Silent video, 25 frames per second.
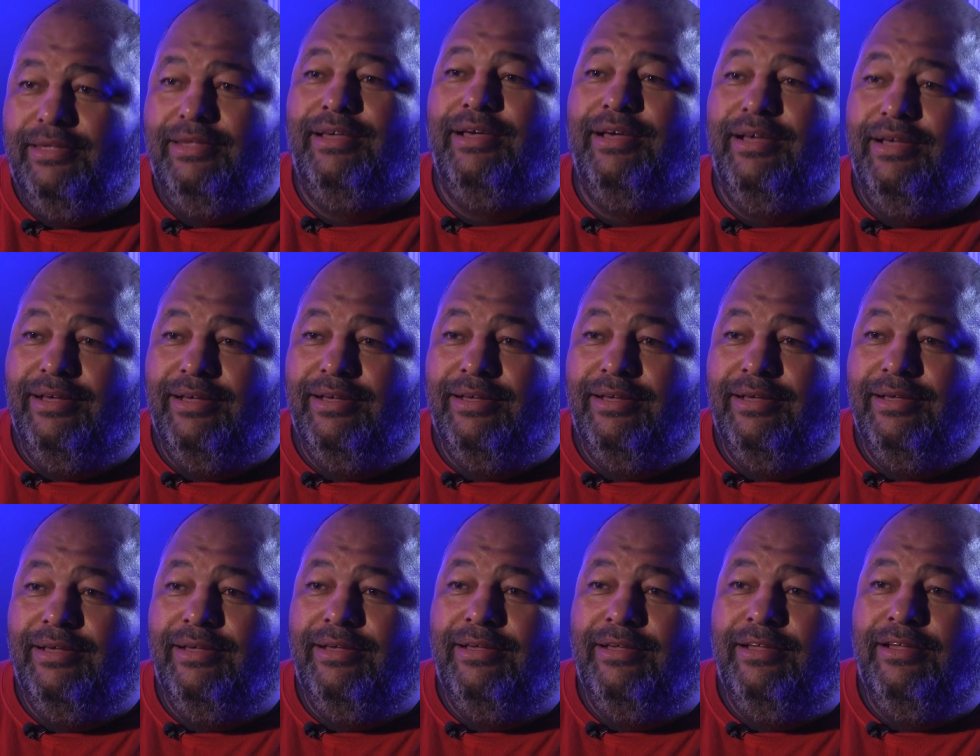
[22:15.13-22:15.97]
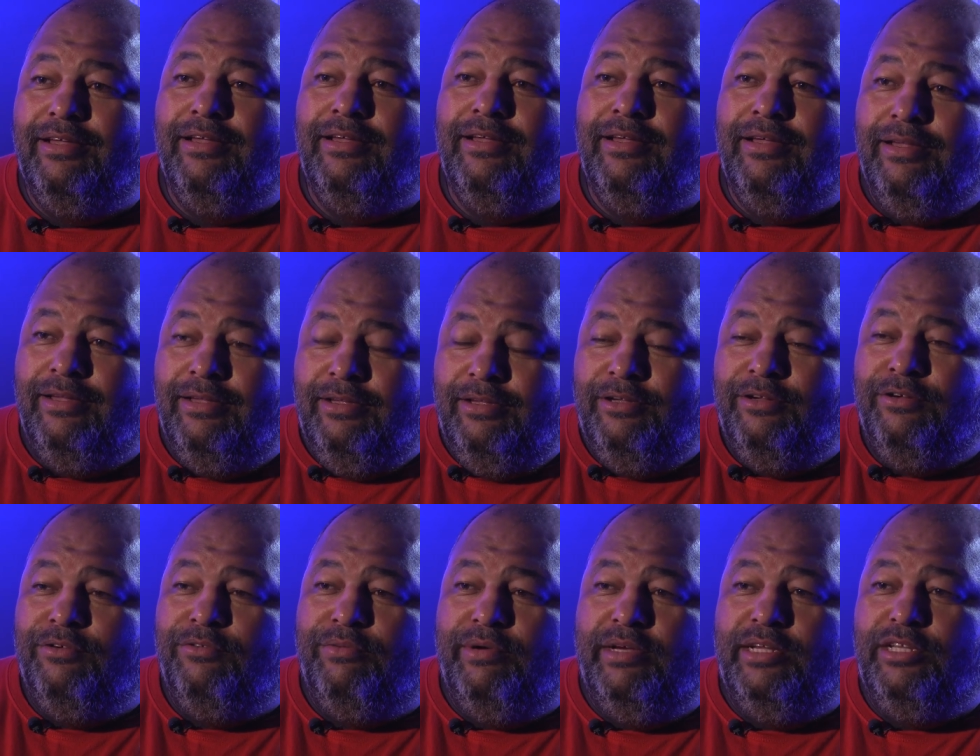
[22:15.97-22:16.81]
Yeah.
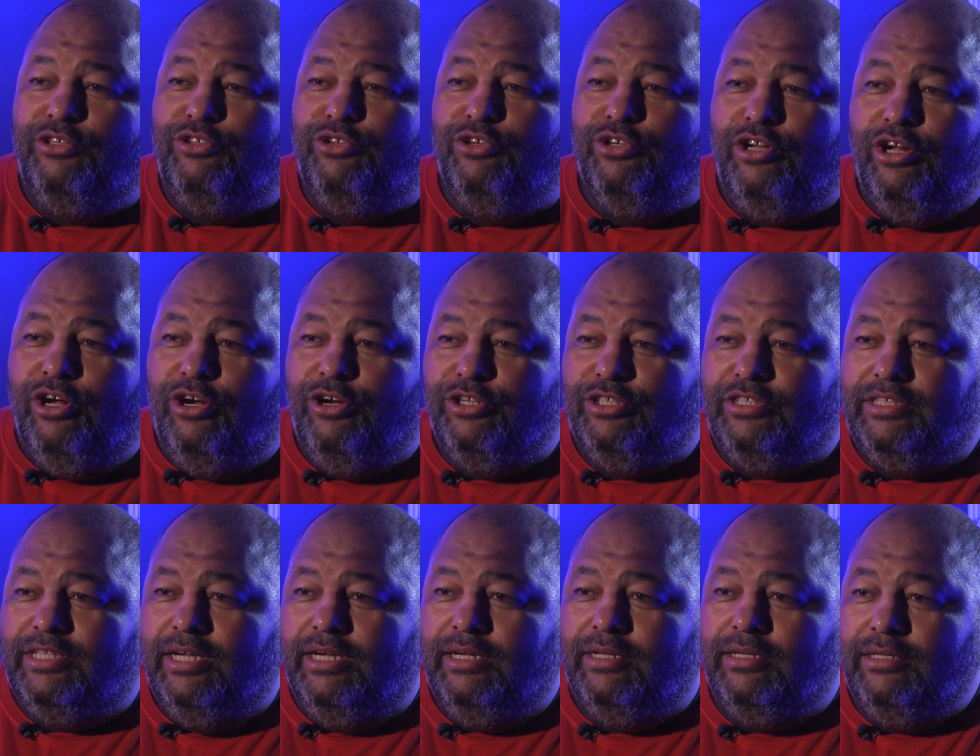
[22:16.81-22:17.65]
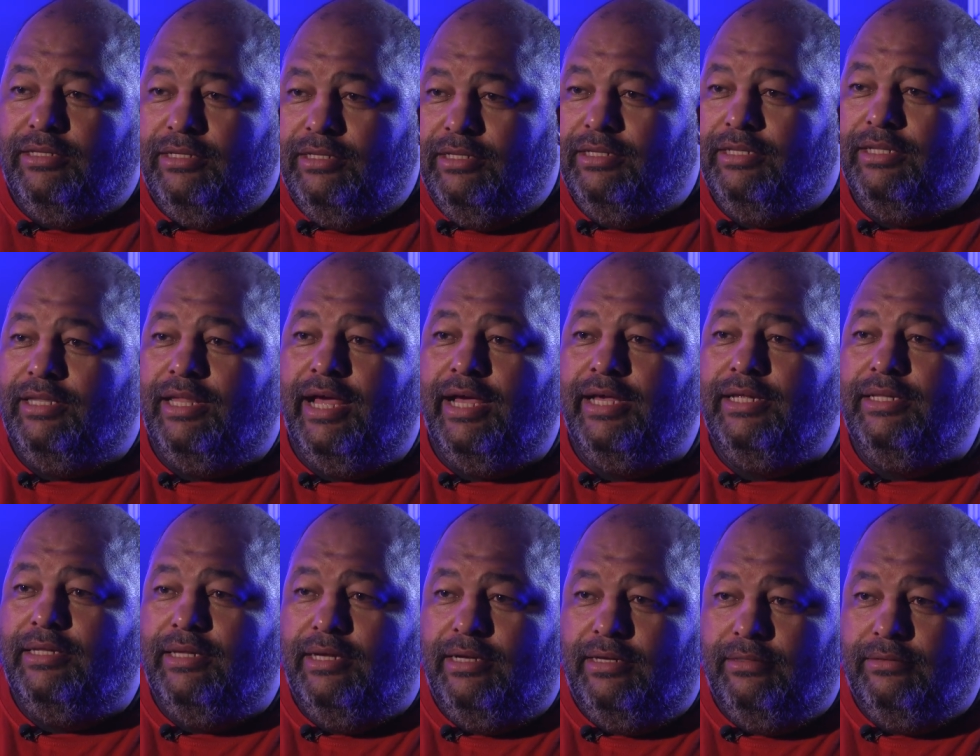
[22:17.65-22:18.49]
Went to the hotel,
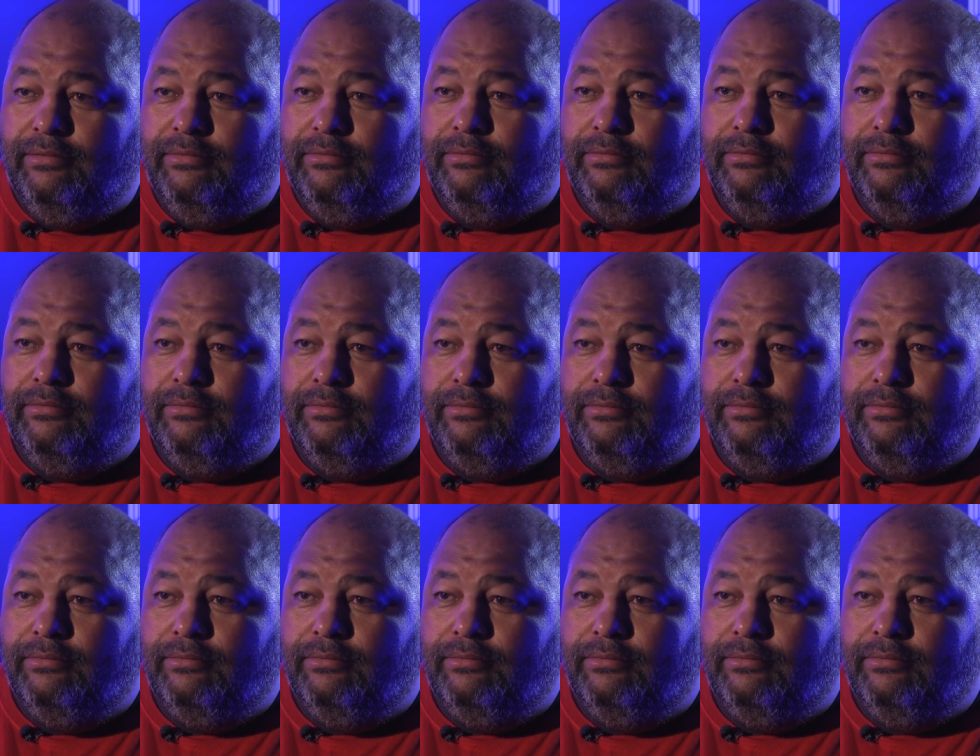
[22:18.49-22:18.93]
lie down